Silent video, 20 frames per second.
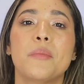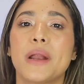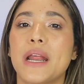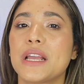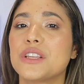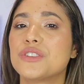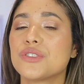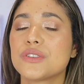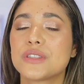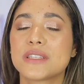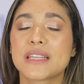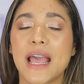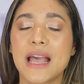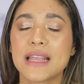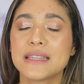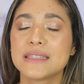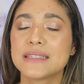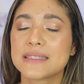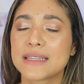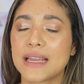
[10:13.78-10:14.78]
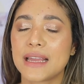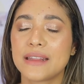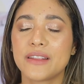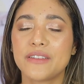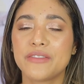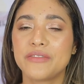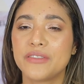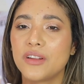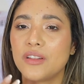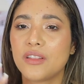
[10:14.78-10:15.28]
but i just can't stand
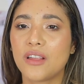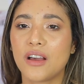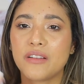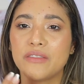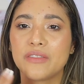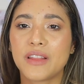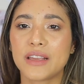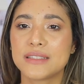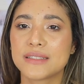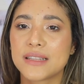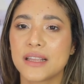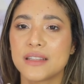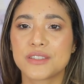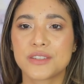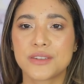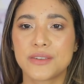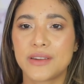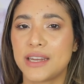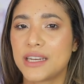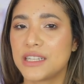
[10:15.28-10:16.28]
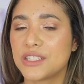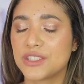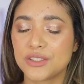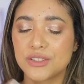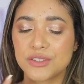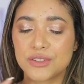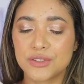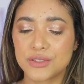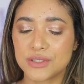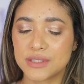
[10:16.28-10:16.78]
the feel of like sunscreen. It's
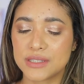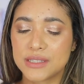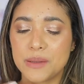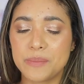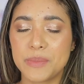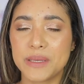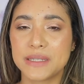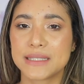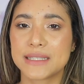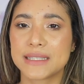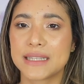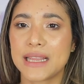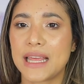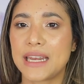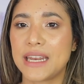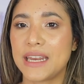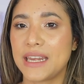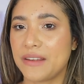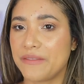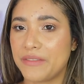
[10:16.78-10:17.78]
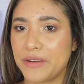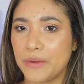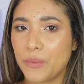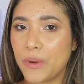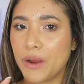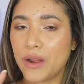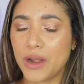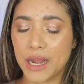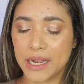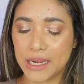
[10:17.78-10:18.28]
just slipping, sliding
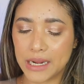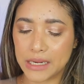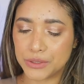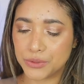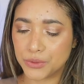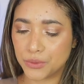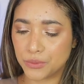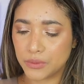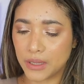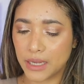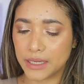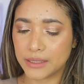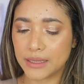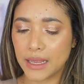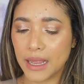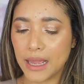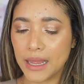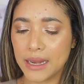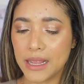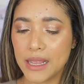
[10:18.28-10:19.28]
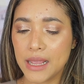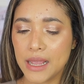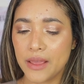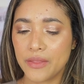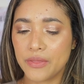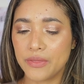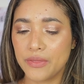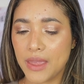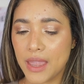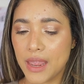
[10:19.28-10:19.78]
everywhere, and I don't like that.
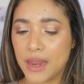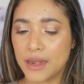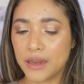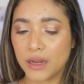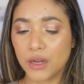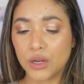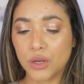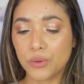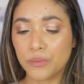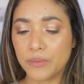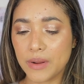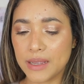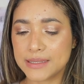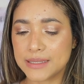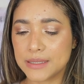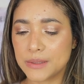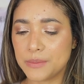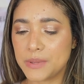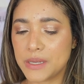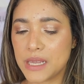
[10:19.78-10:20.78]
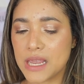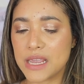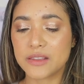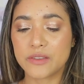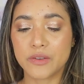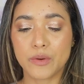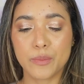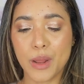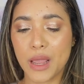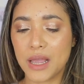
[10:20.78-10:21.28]
Then the Glow recipe
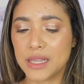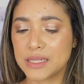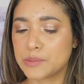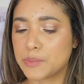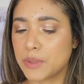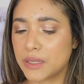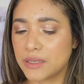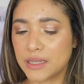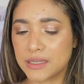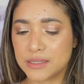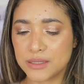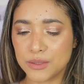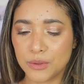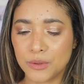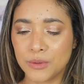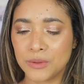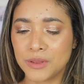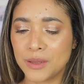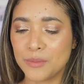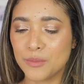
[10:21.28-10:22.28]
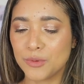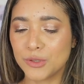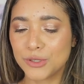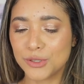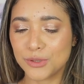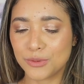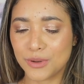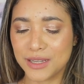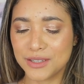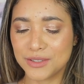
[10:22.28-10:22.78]
is for my husband. That's the only
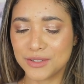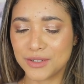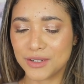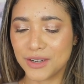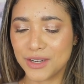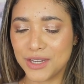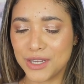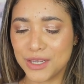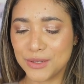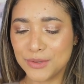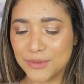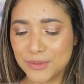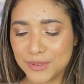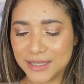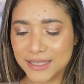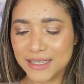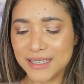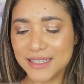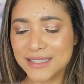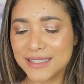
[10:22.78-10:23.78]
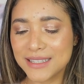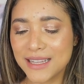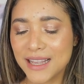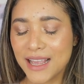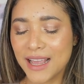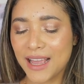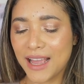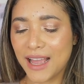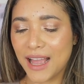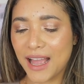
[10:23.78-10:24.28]
moisturizer he uses.
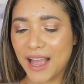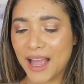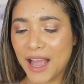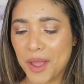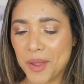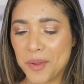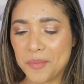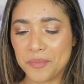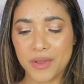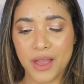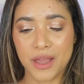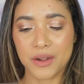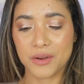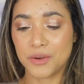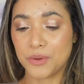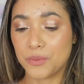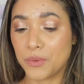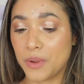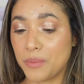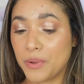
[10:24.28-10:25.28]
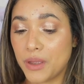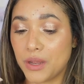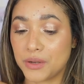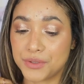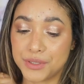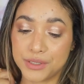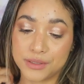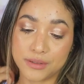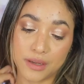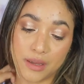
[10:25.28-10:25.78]
Um, I don't know why
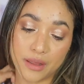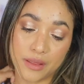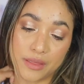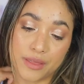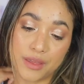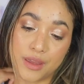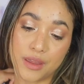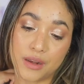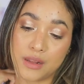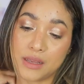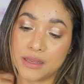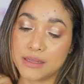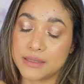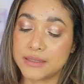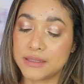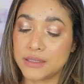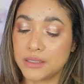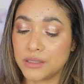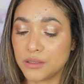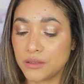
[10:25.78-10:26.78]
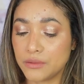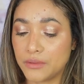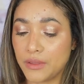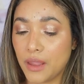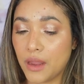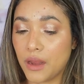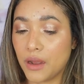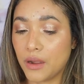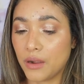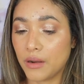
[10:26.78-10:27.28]
Patrick Taffin is still
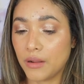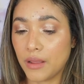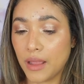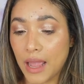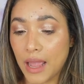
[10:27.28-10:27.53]
there